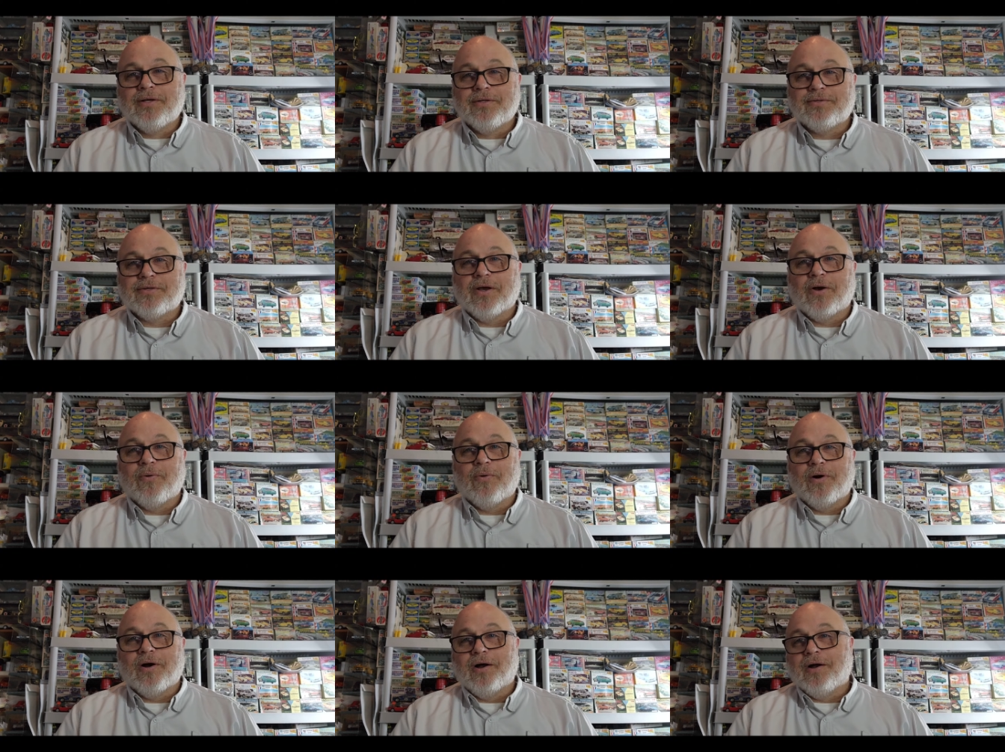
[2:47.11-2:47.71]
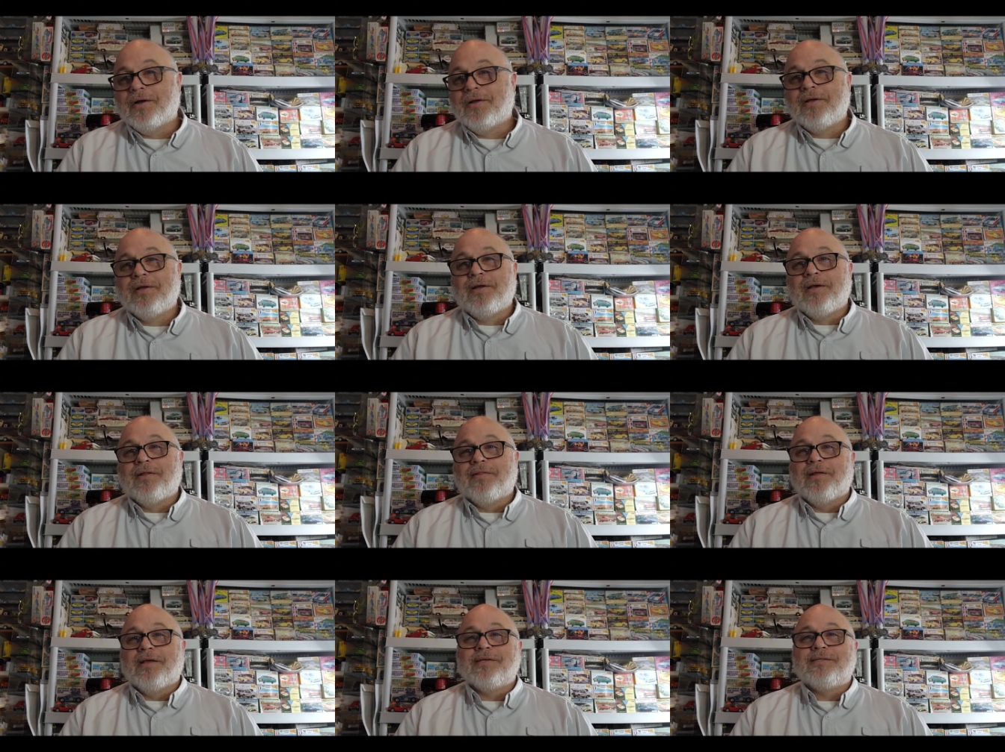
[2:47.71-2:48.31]
So
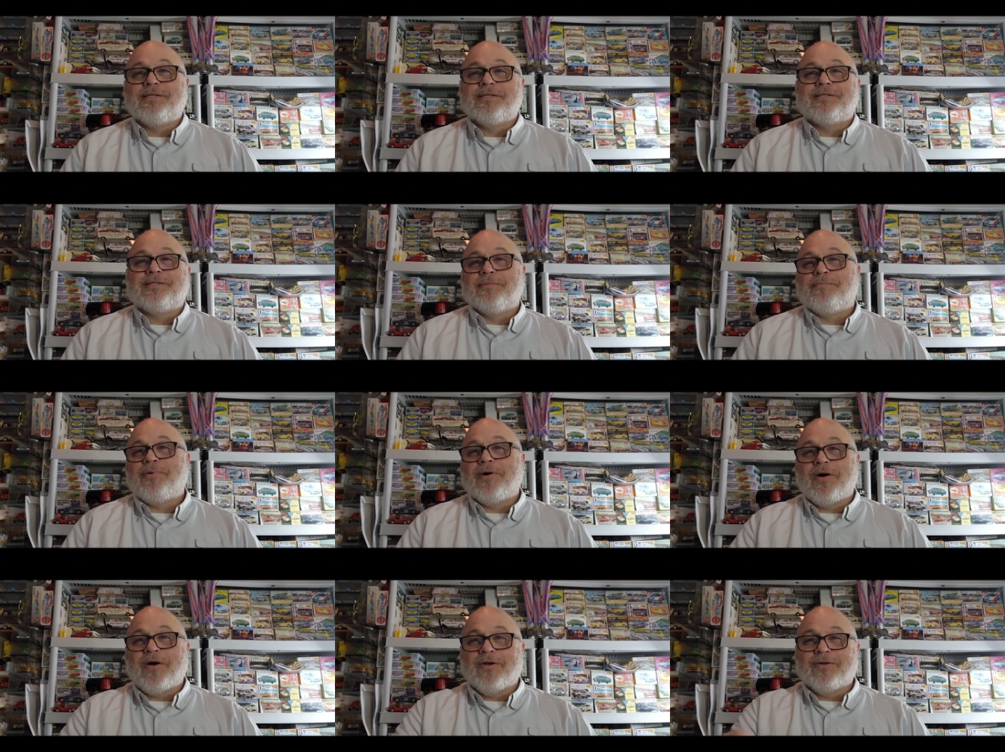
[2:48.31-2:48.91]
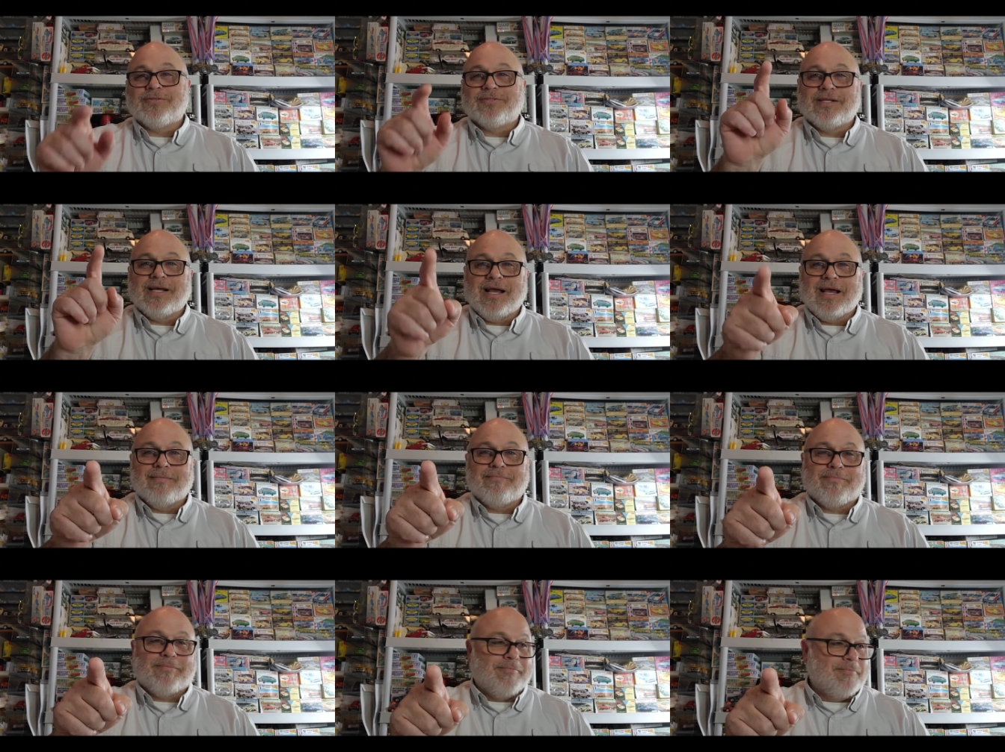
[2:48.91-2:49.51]
this is to Paul's
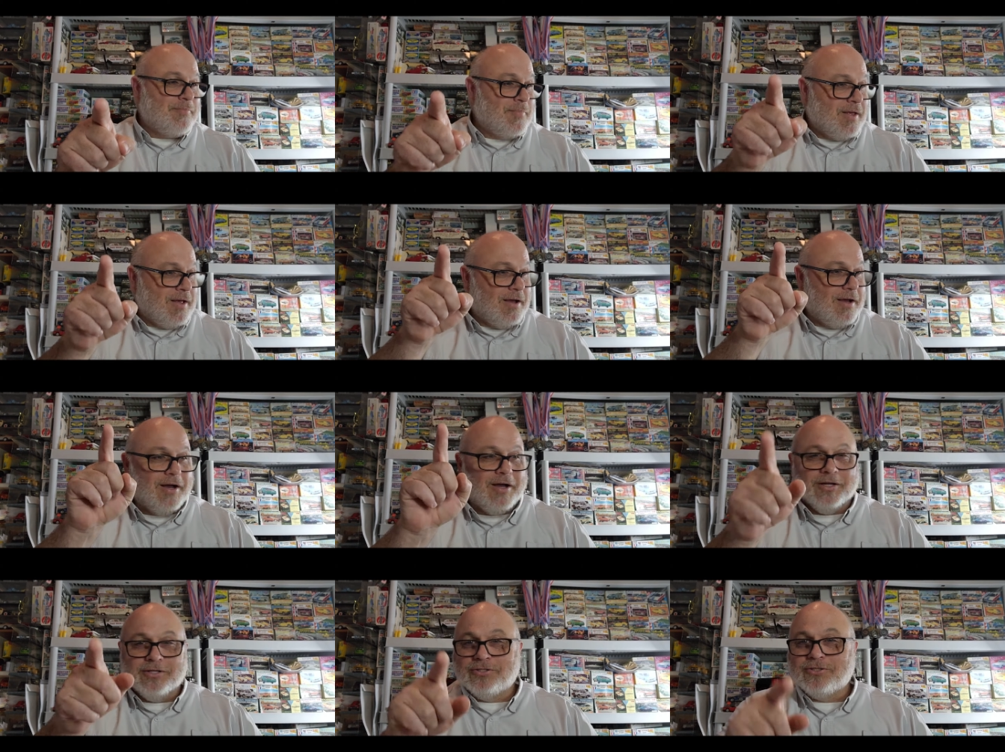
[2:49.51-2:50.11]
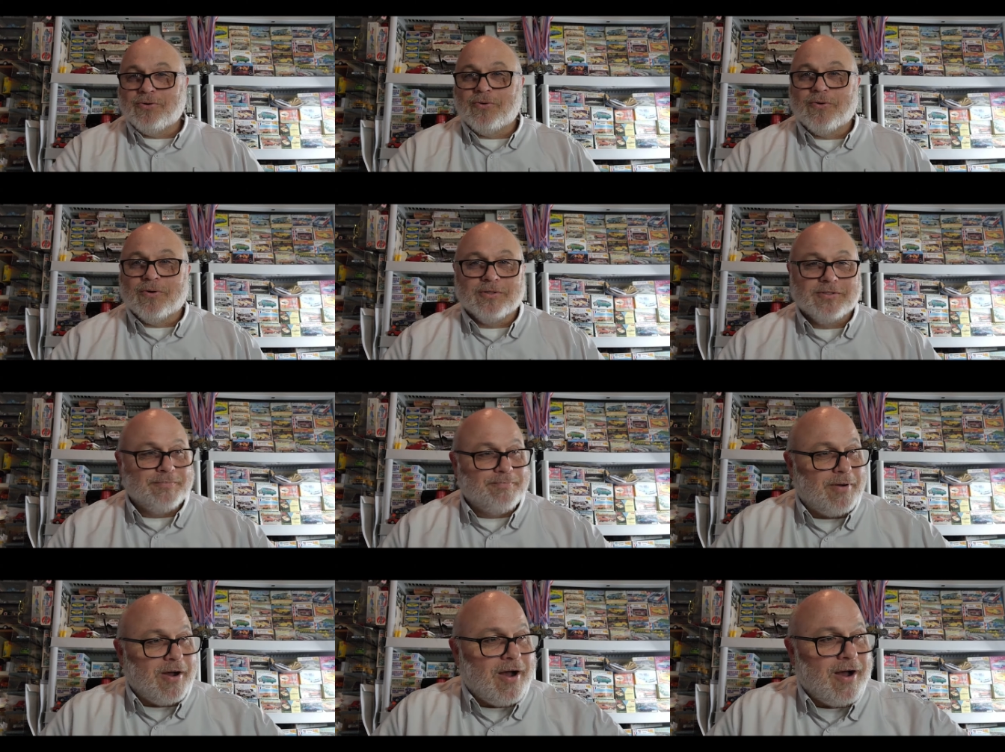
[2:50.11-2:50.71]
dad,
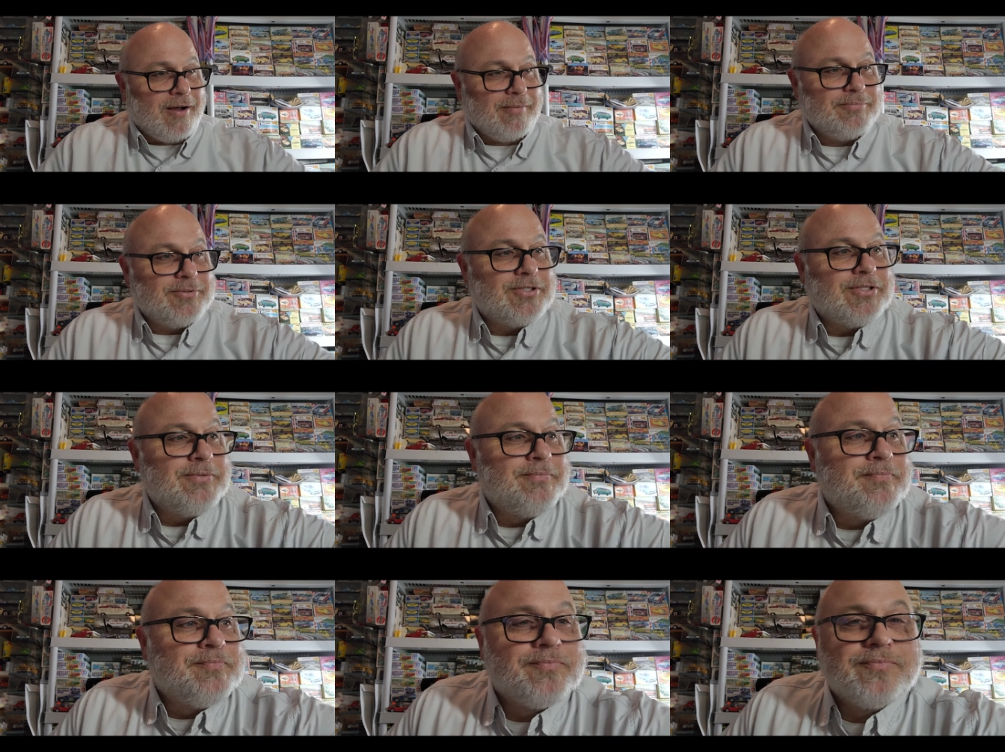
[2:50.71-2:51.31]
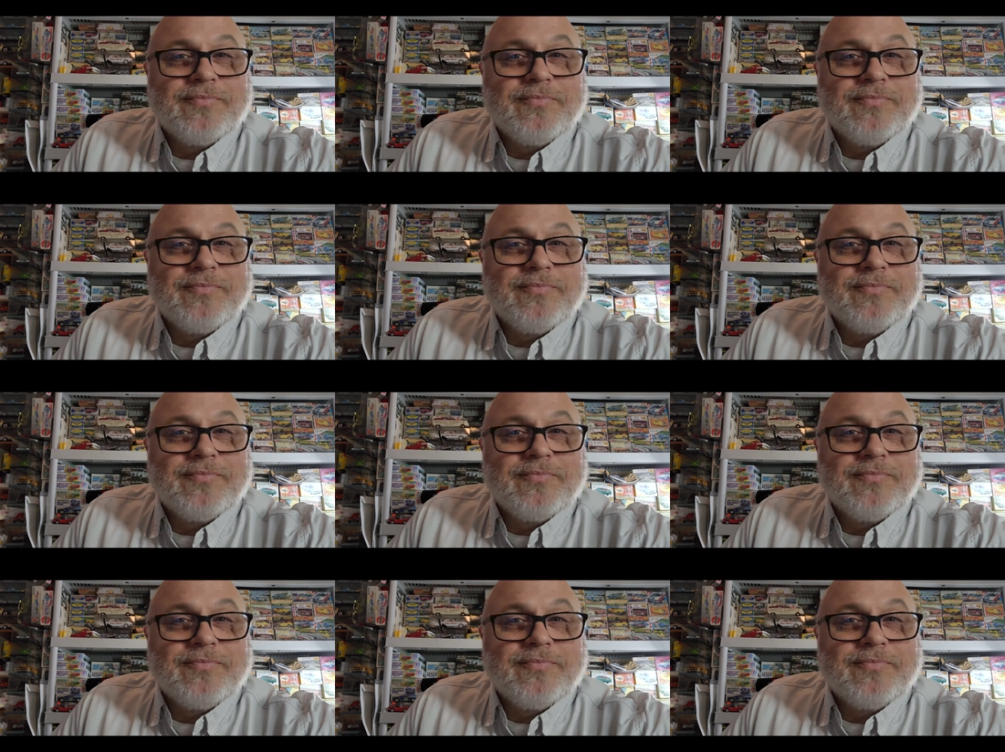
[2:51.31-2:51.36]
George, Pops.